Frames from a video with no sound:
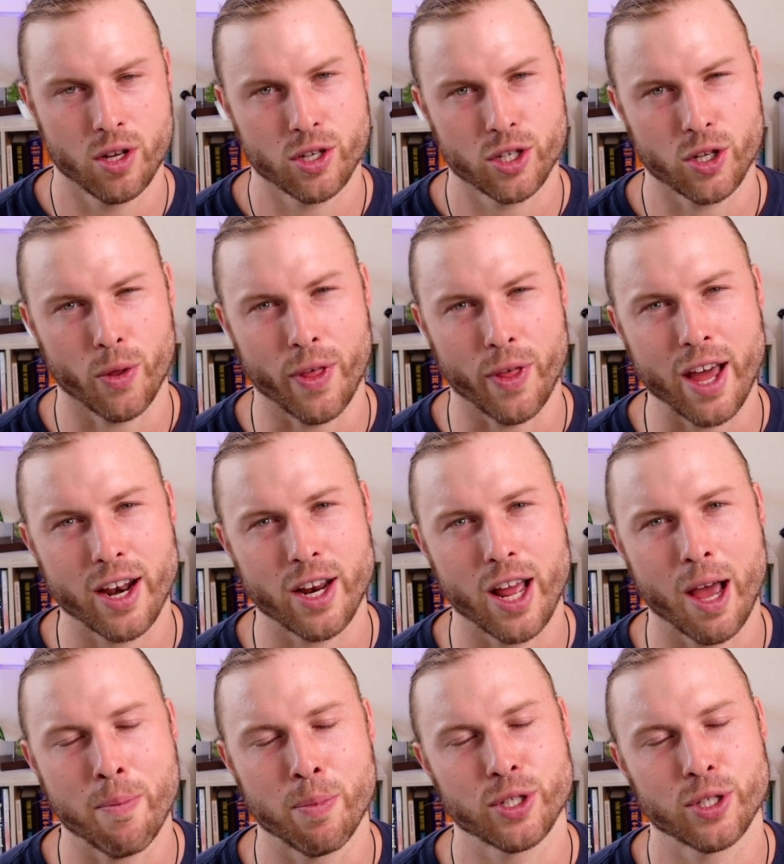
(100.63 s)
So that
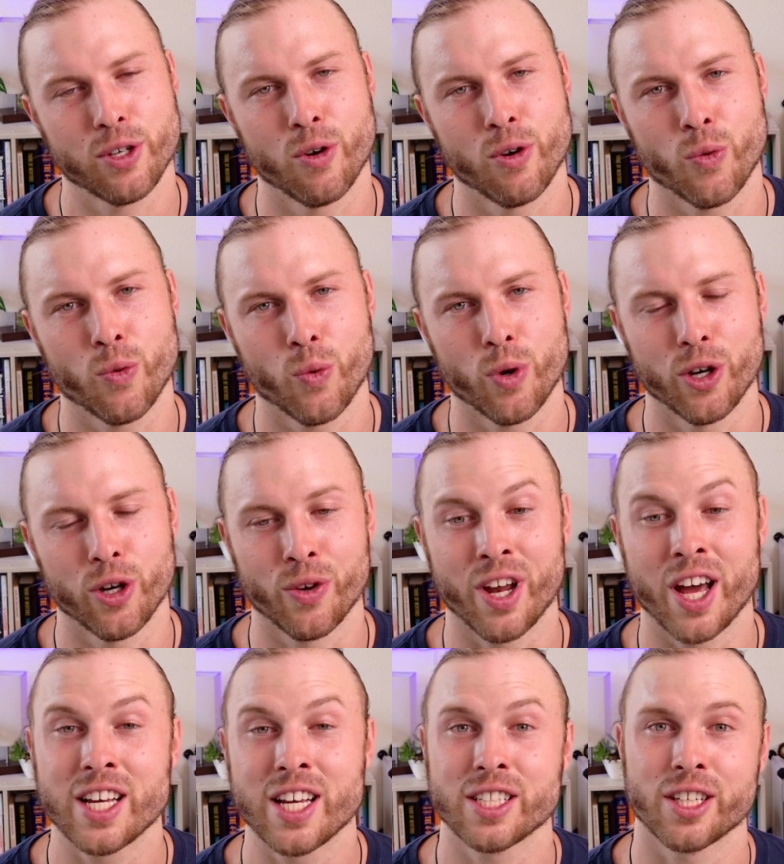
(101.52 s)
episode will
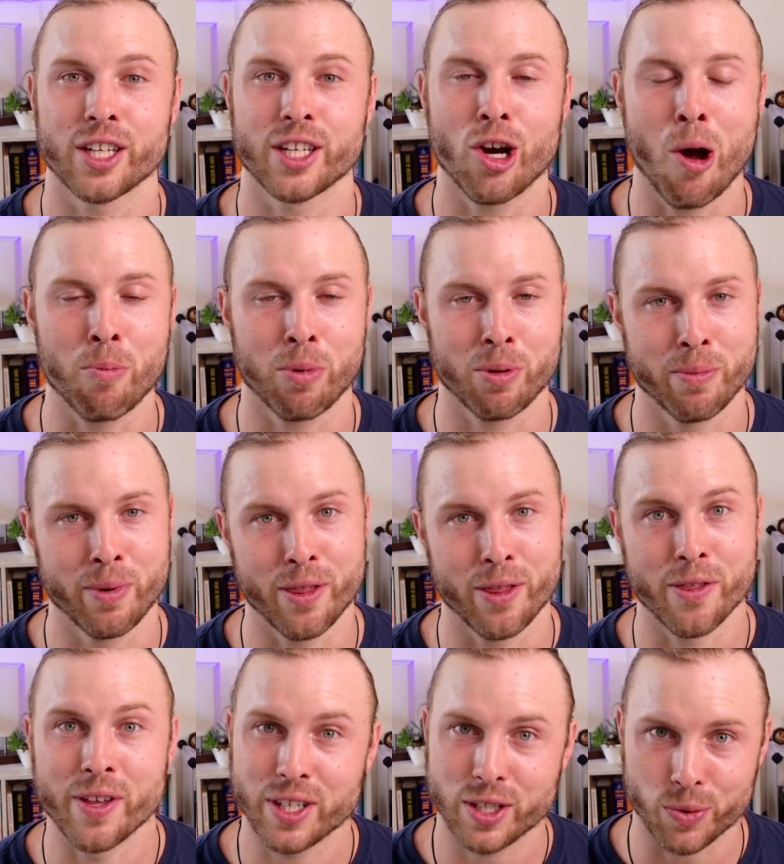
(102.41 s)
nicely
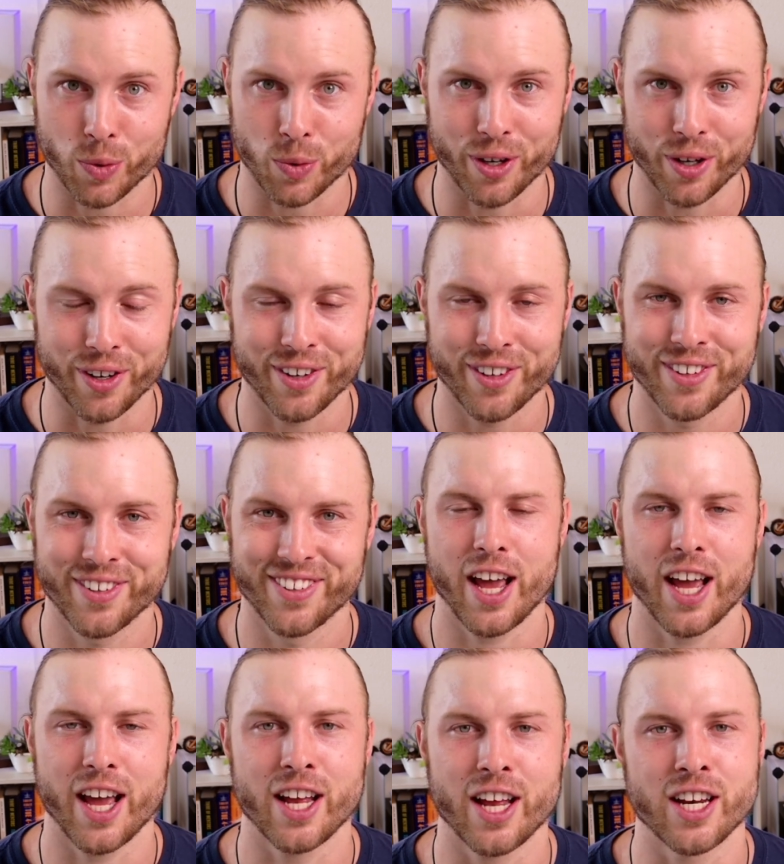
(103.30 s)
complement this one.
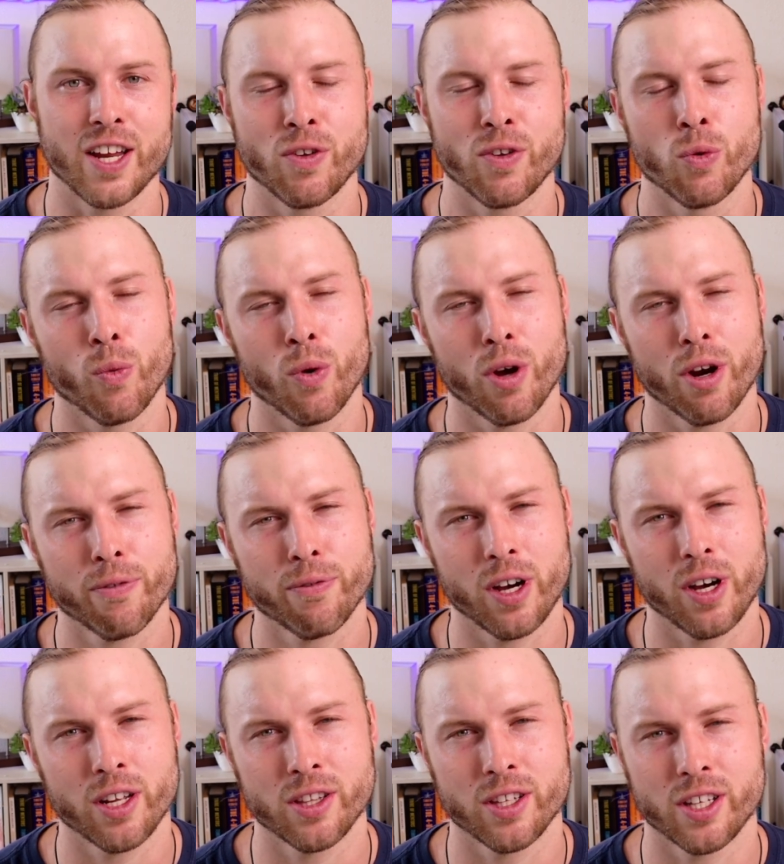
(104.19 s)
And if you want to
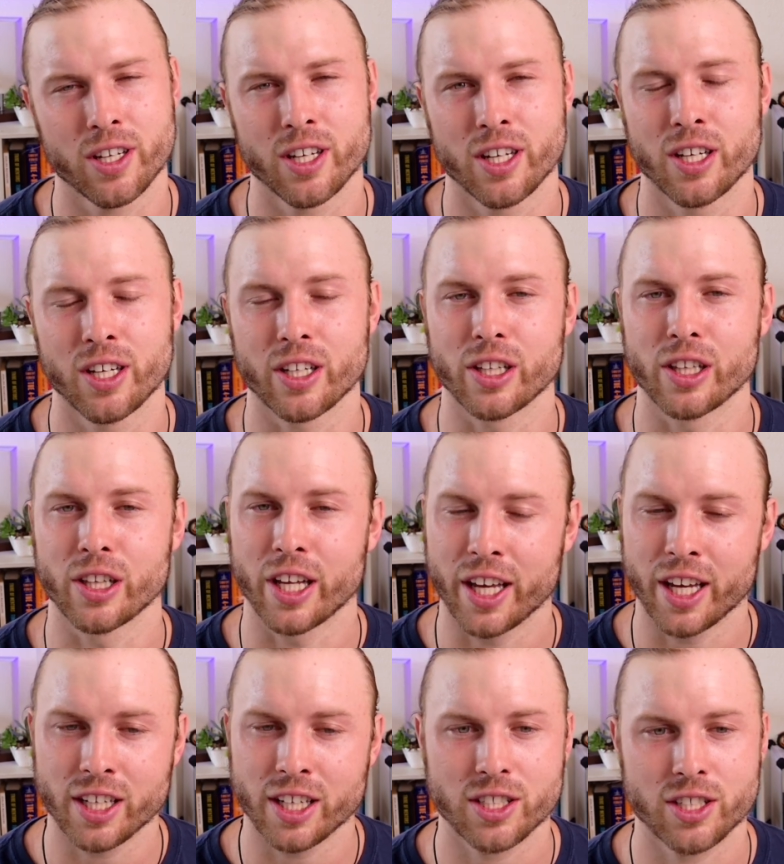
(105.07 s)
find the
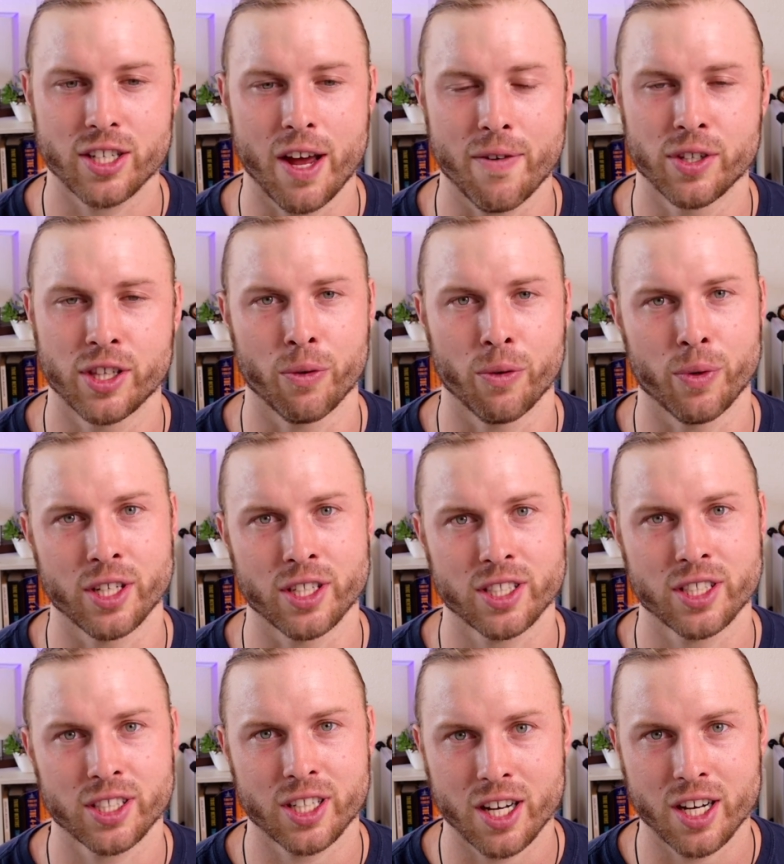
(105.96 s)
links to everything we
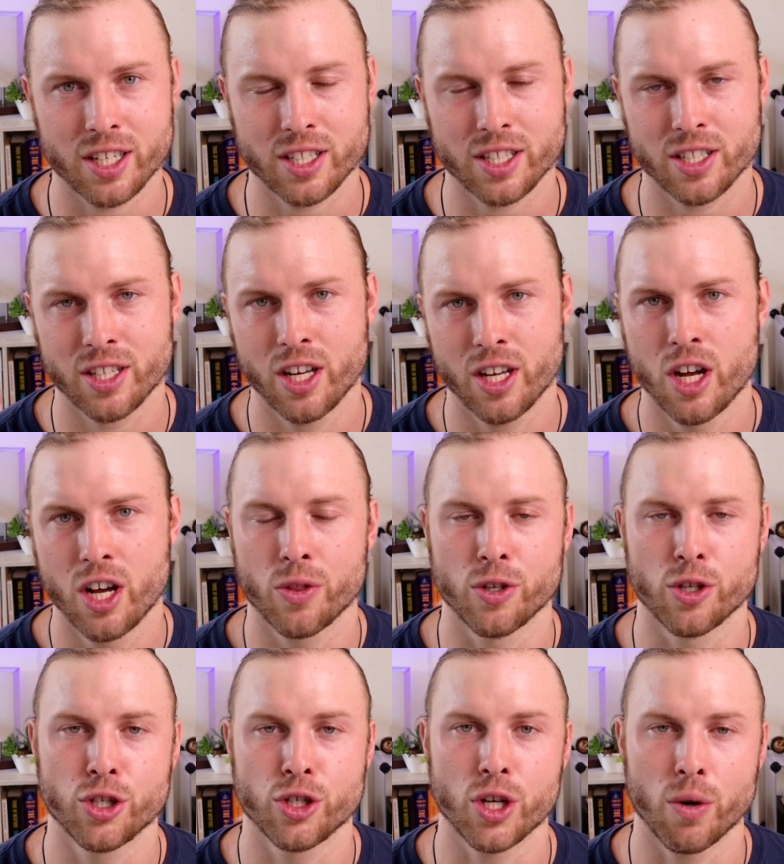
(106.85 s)
discuss,
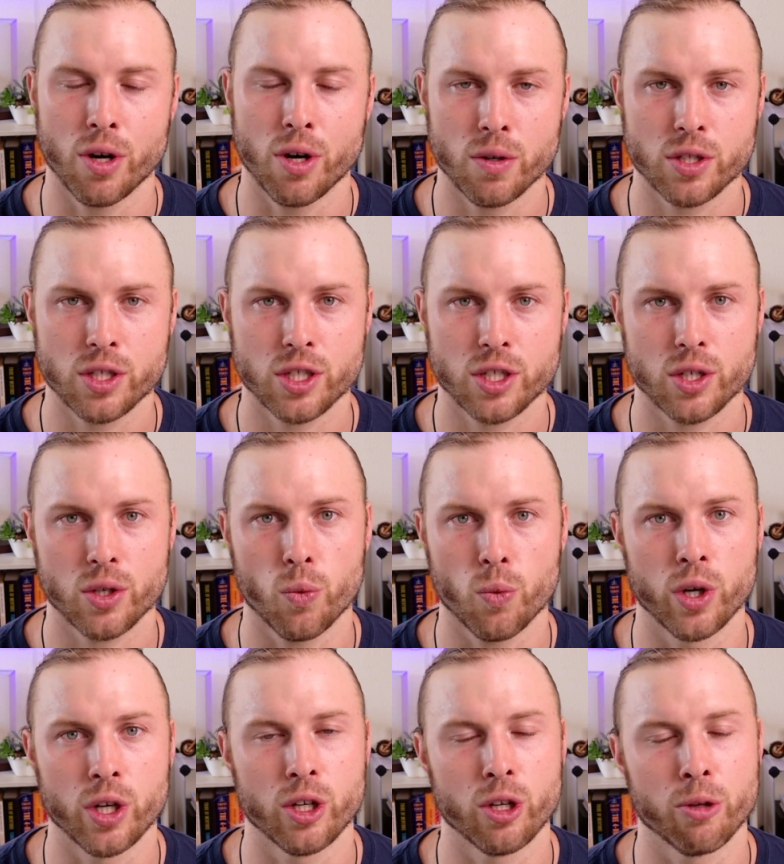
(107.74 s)
the show notes
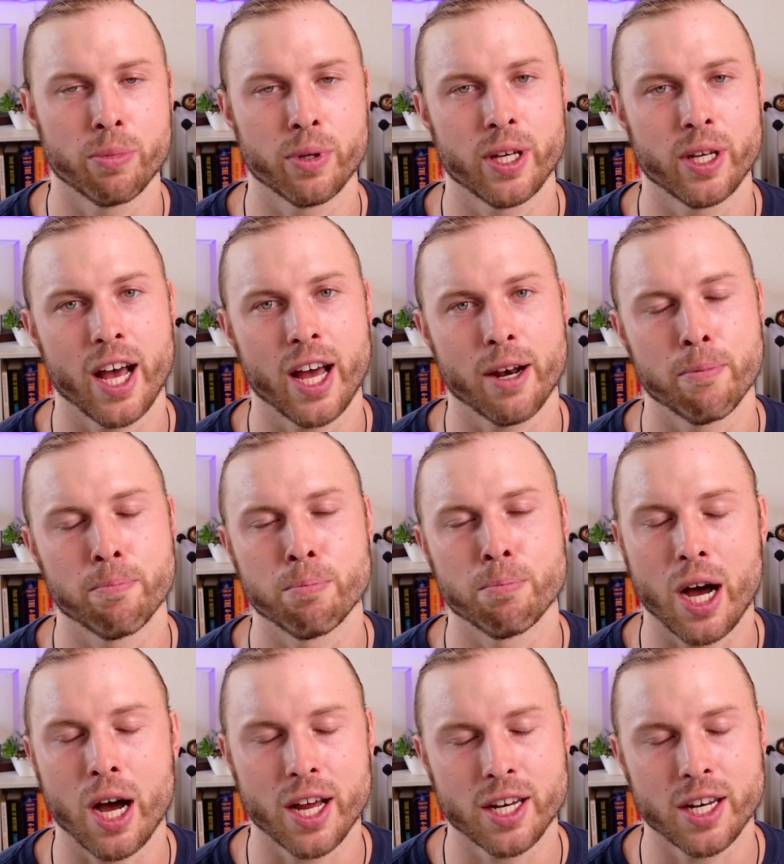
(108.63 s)
will be at
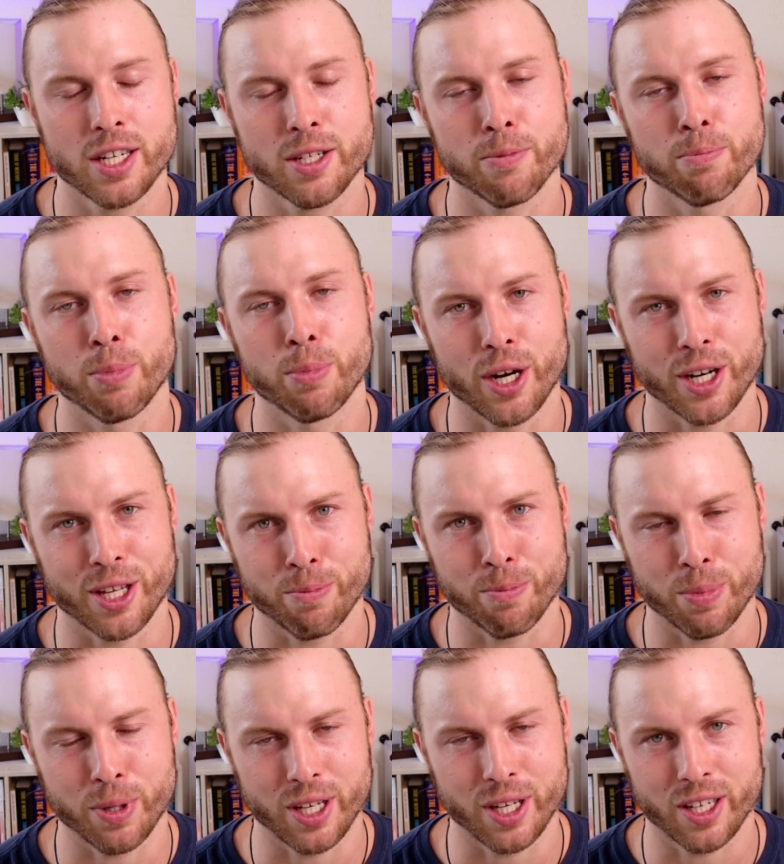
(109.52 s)

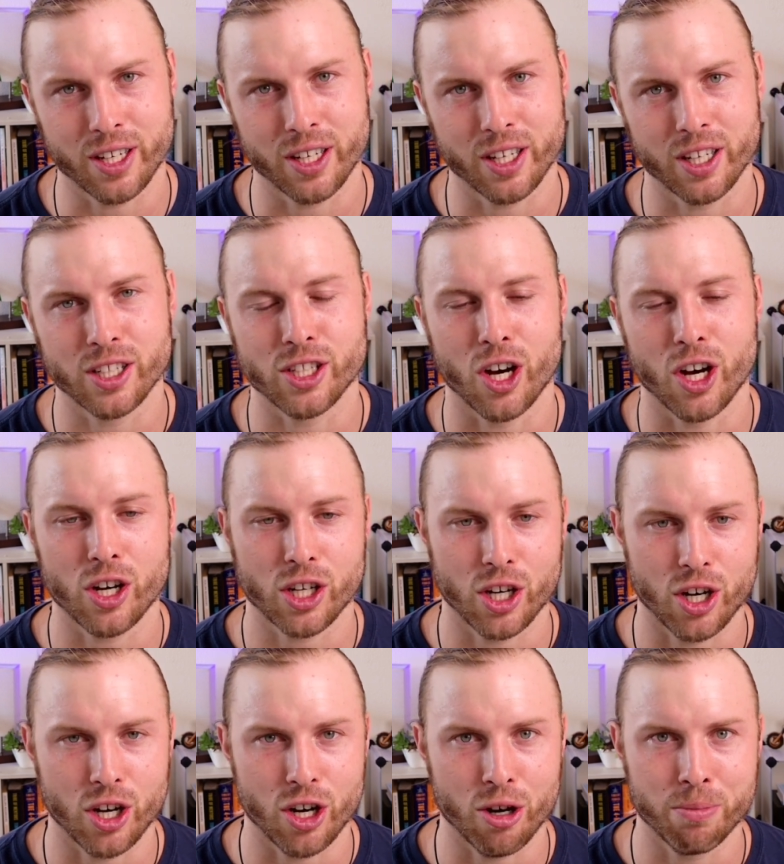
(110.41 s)

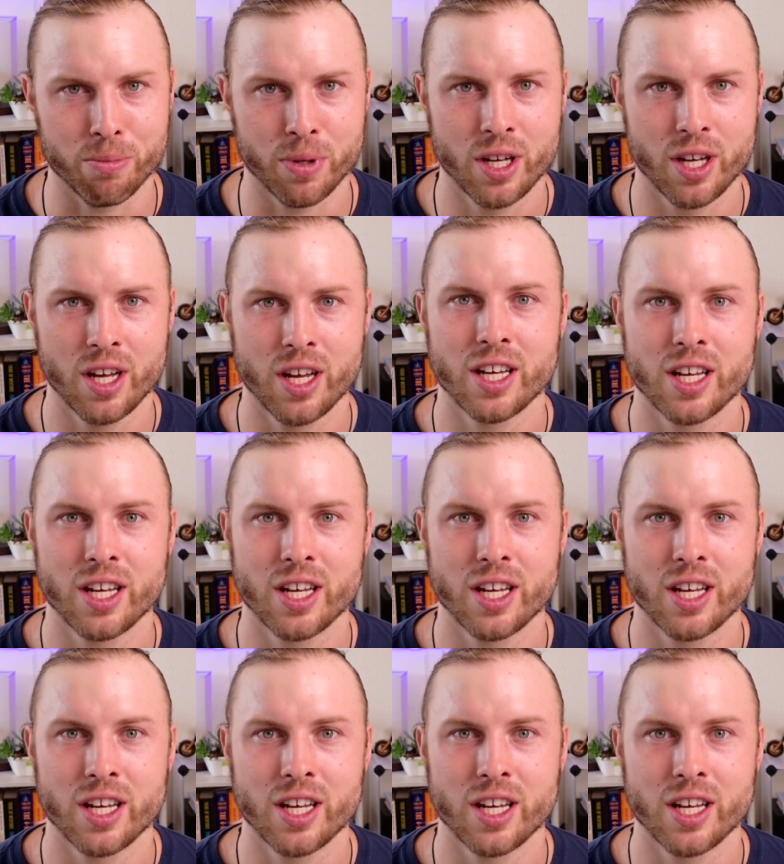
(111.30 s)
mindbodypeak.com/